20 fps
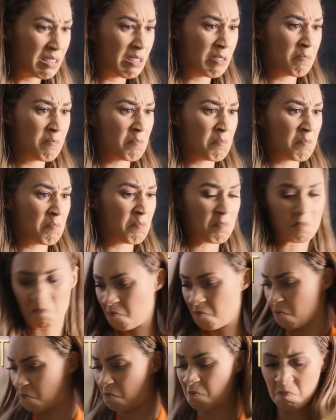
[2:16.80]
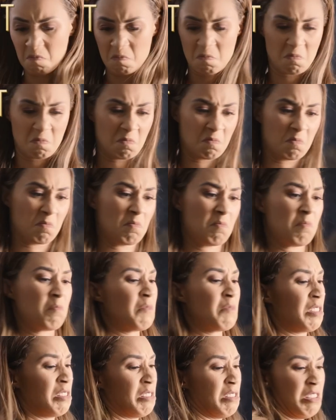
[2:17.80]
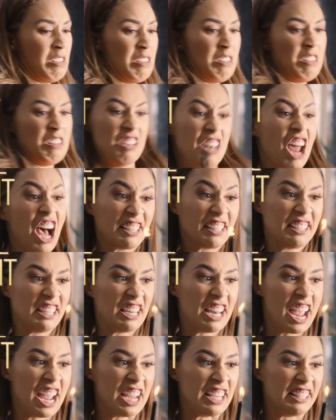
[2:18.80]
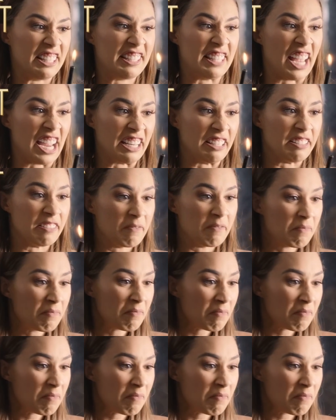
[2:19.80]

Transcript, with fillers: another party by Joey! Not today, Satan!